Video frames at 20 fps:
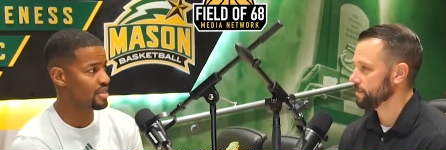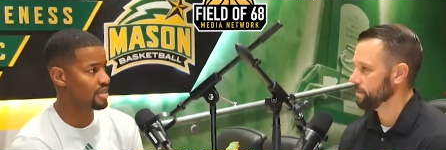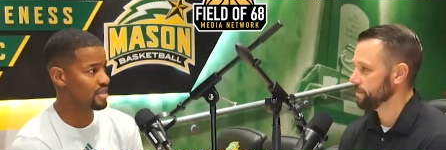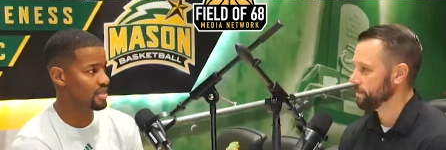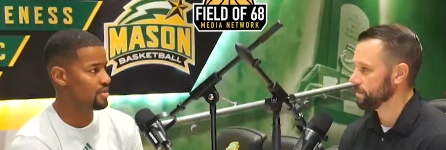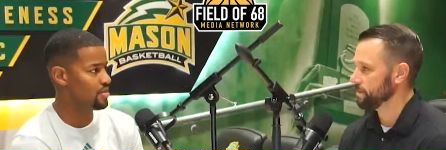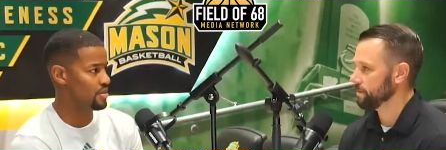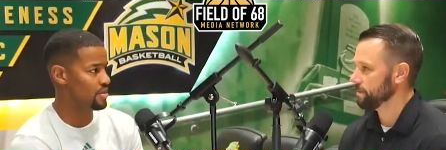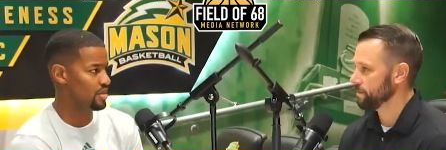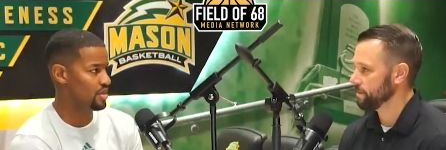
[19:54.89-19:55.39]

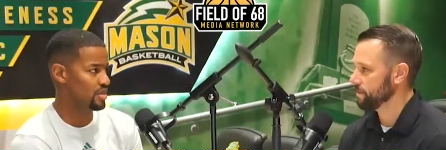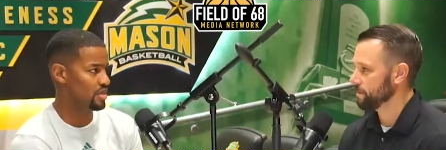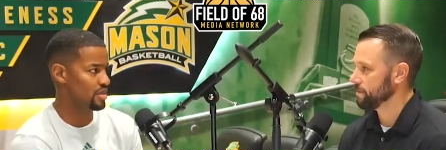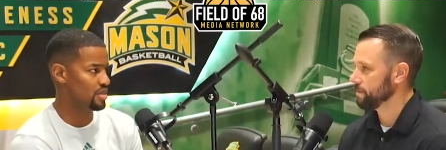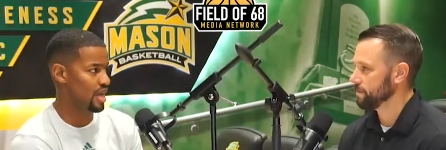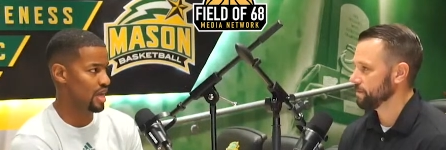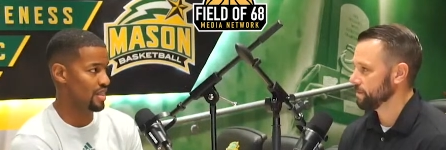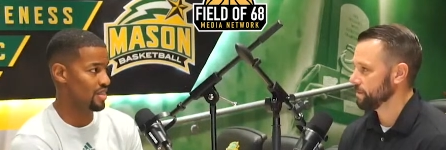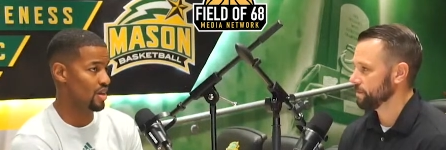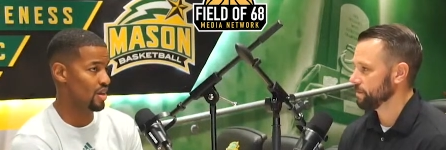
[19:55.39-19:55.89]
Speaker 1: He was,
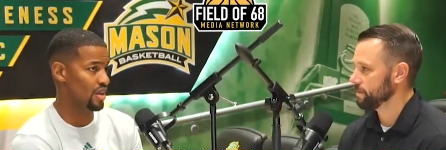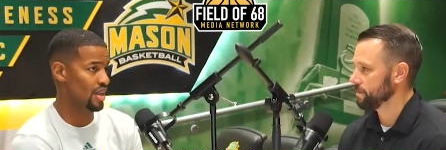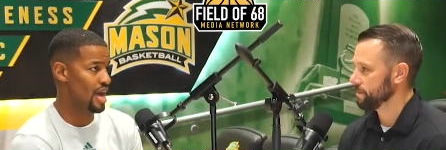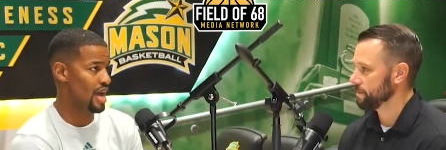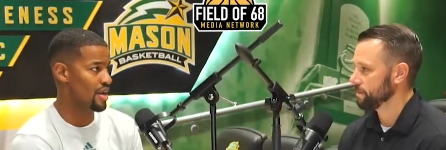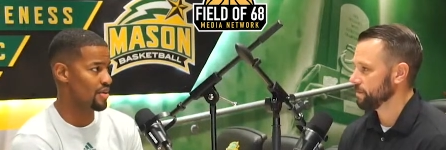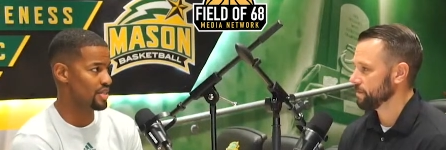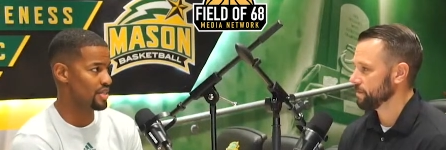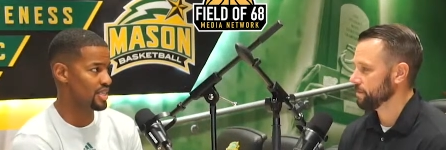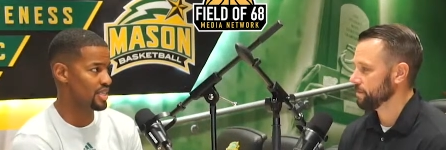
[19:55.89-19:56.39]
I thought,
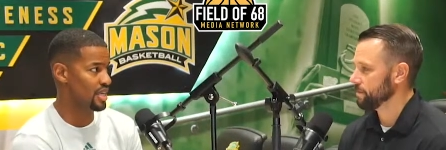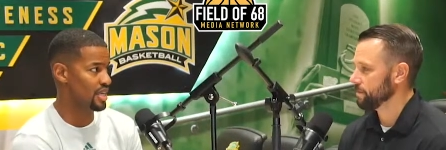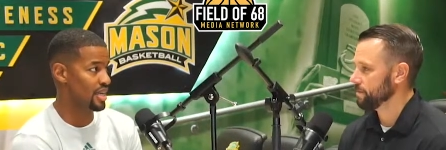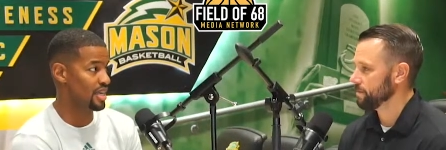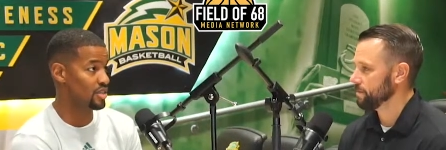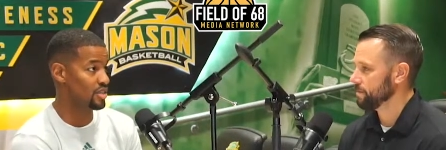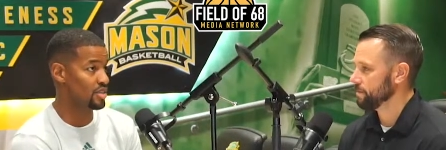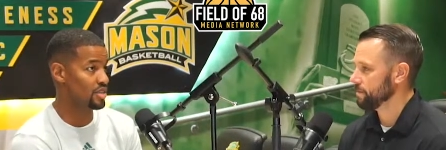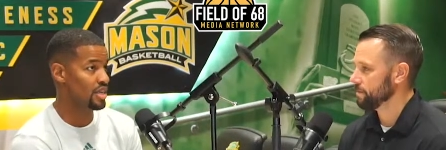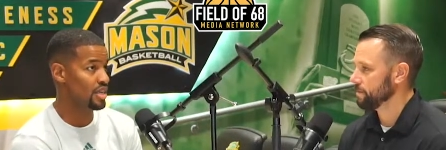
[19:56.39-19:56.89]
lottery talent. I
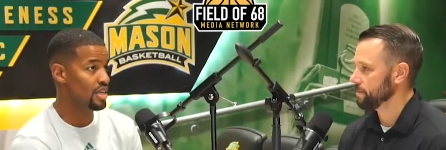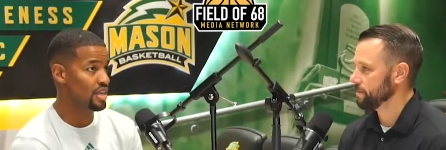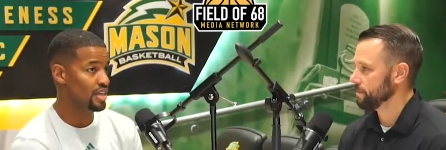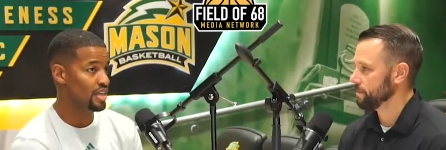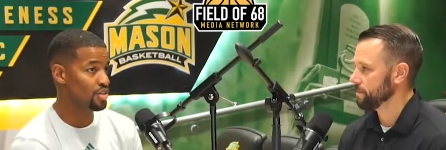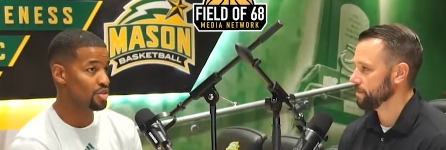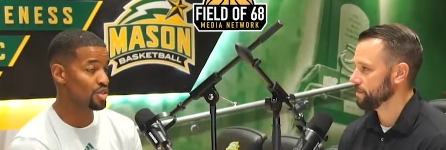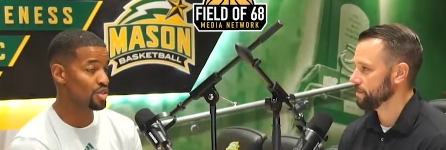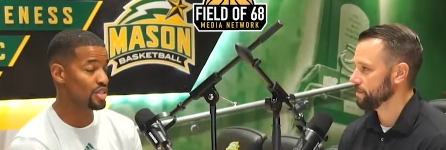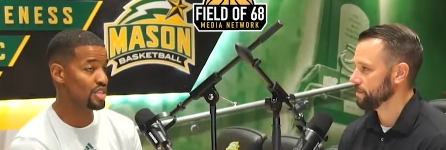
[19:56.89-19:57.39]
used,
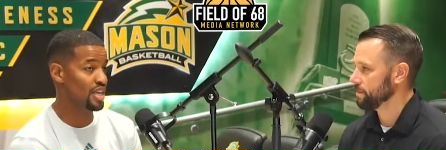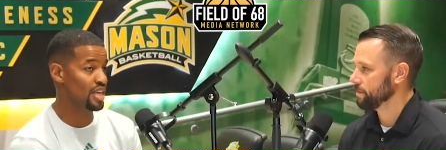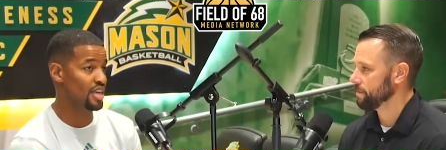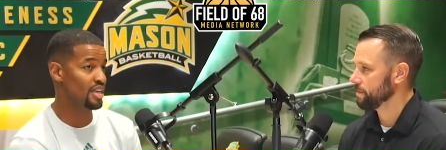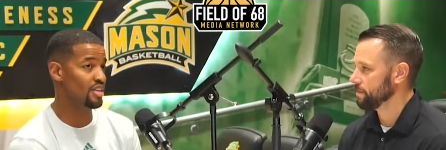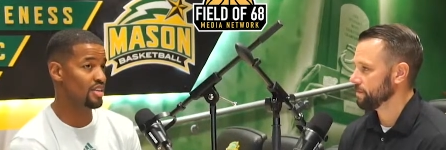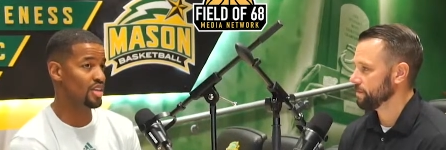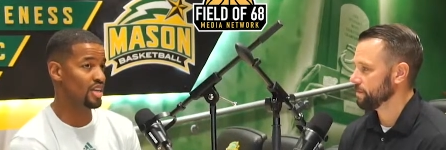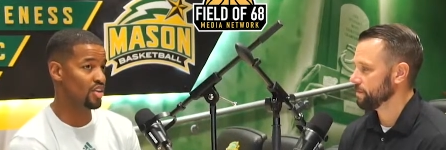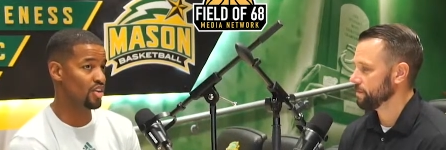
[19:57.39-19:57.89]
used to say
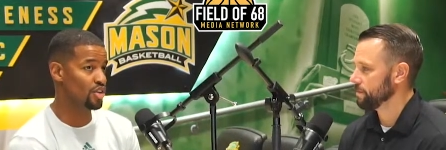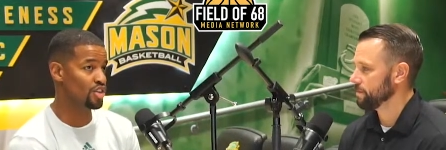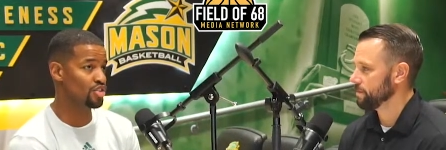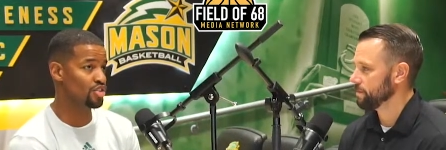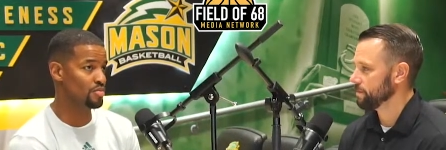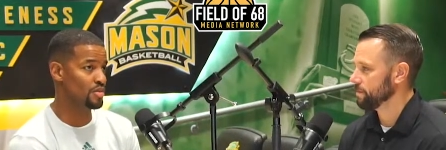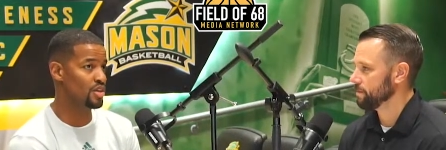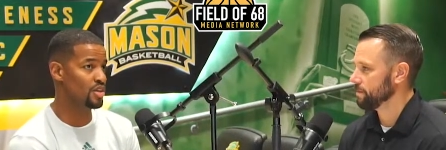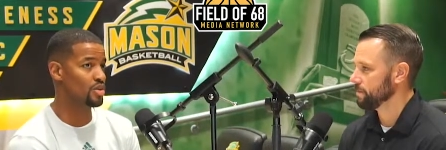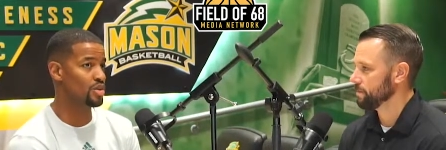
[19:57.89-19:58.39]
Khris
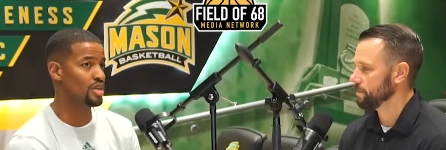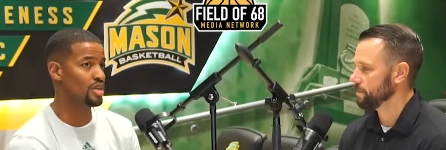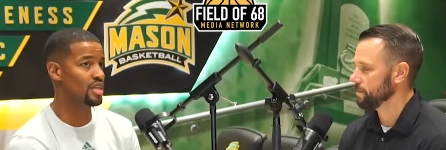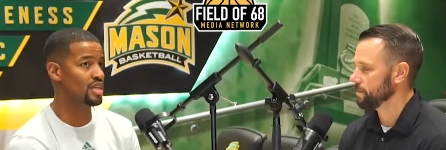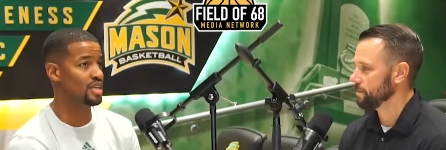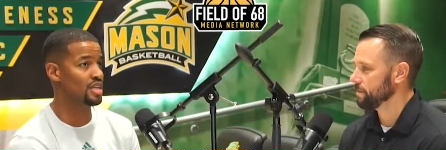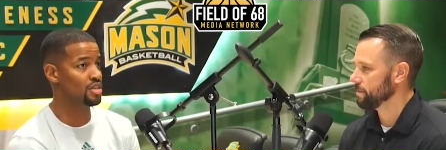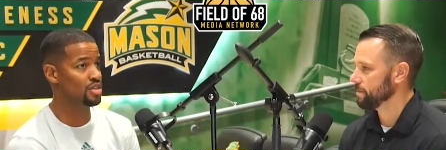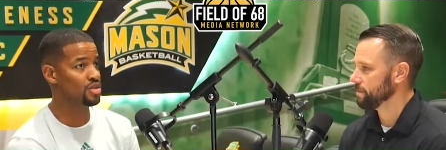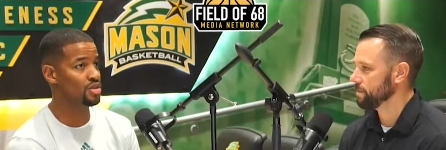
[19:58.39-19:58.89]
Middleton
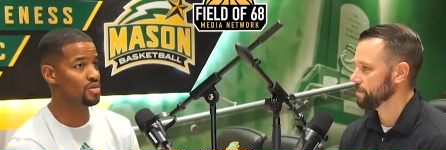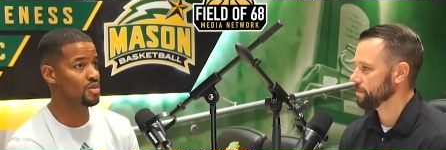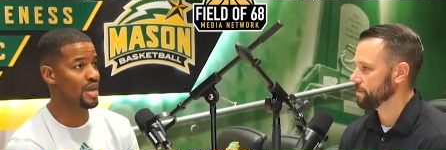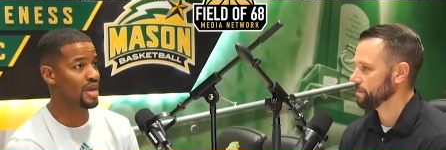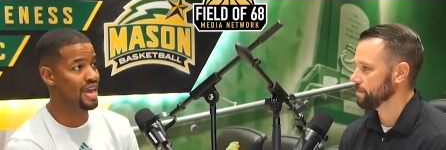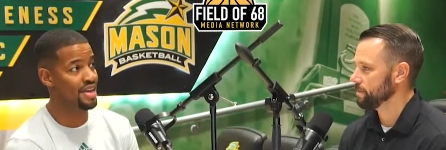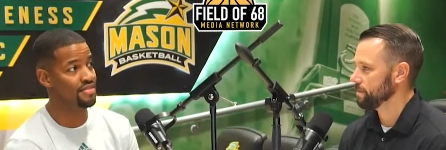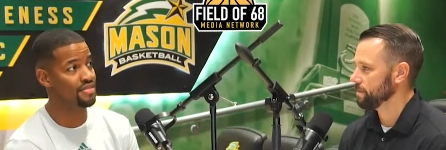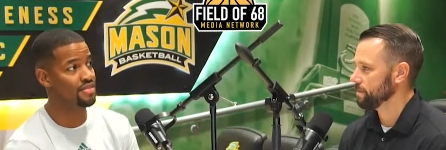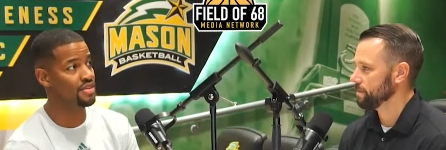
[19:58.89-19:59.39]
can do
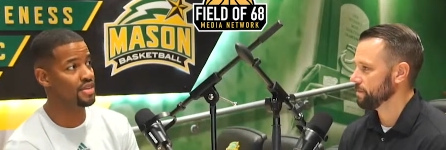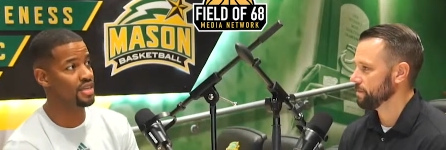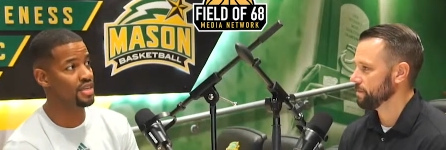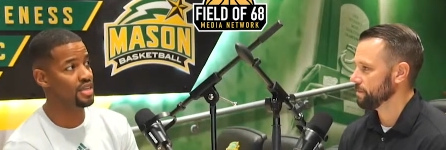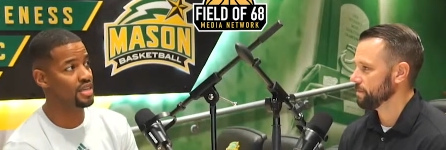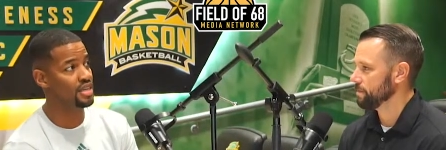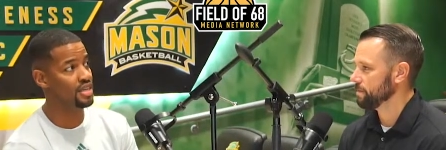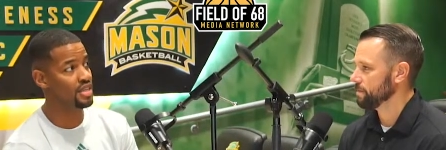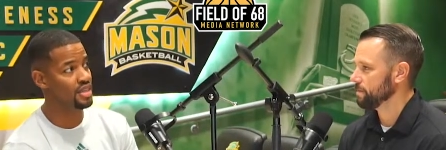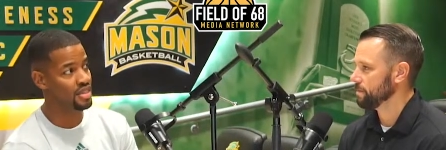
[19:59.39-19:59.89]

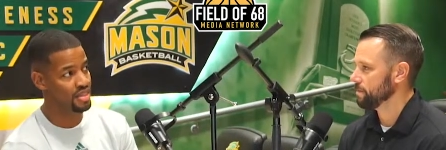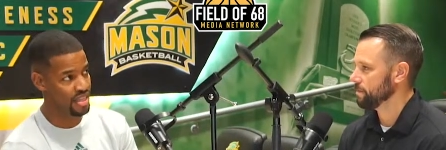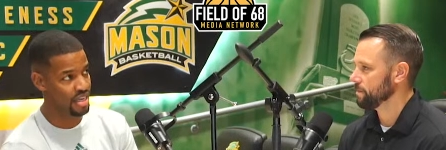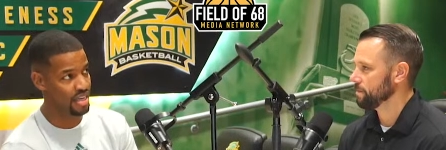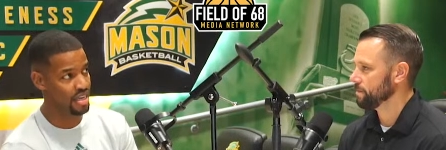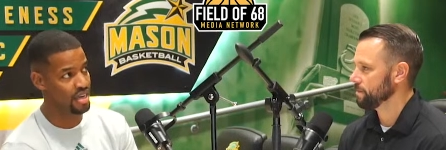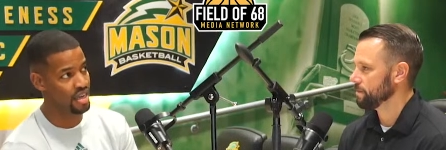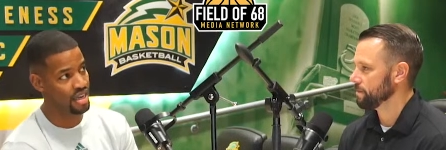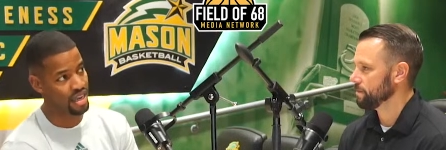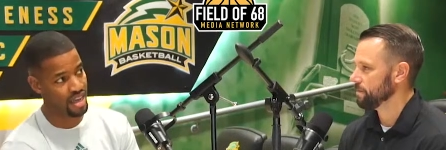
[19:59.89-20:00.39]

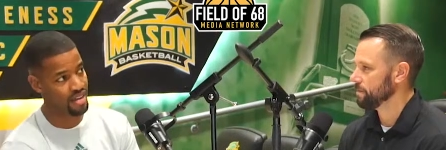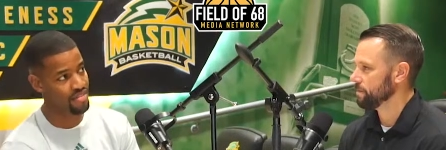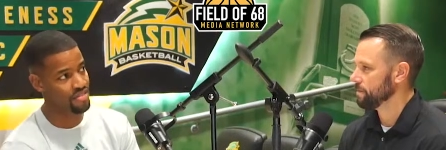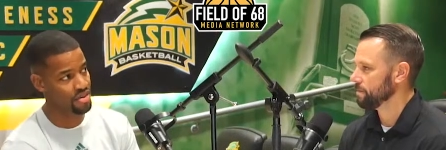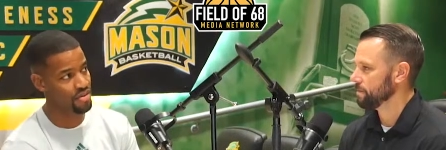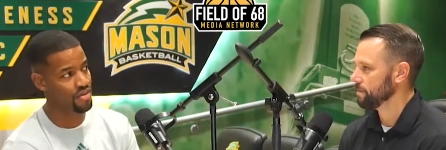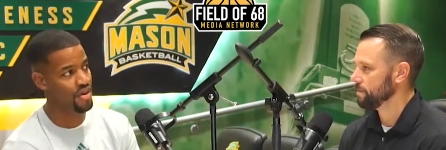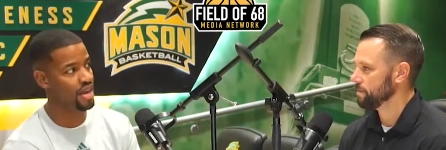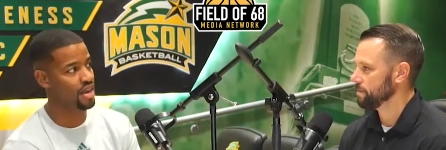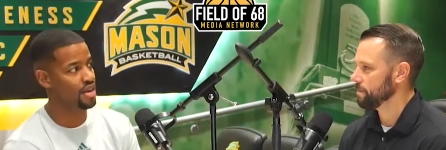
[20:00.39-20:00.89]
everything that Kevin
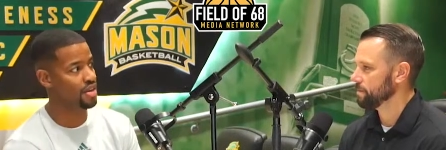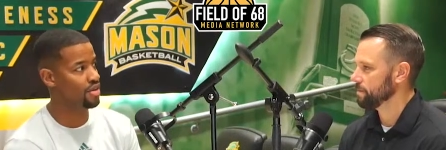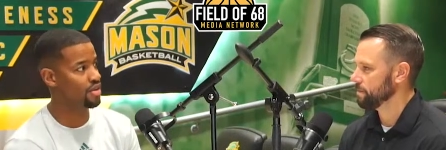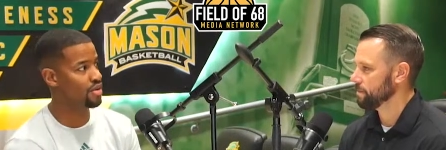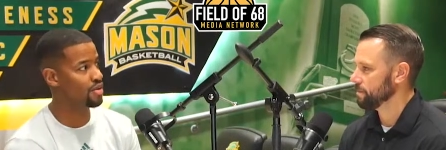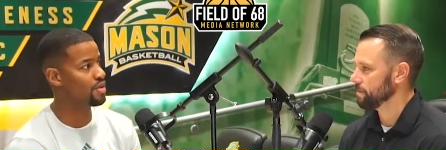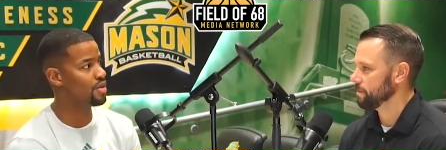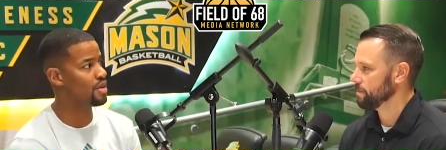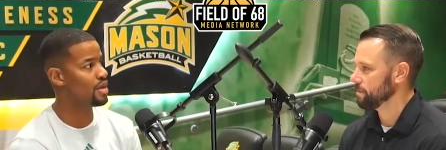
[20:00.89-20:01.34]
Durant can do.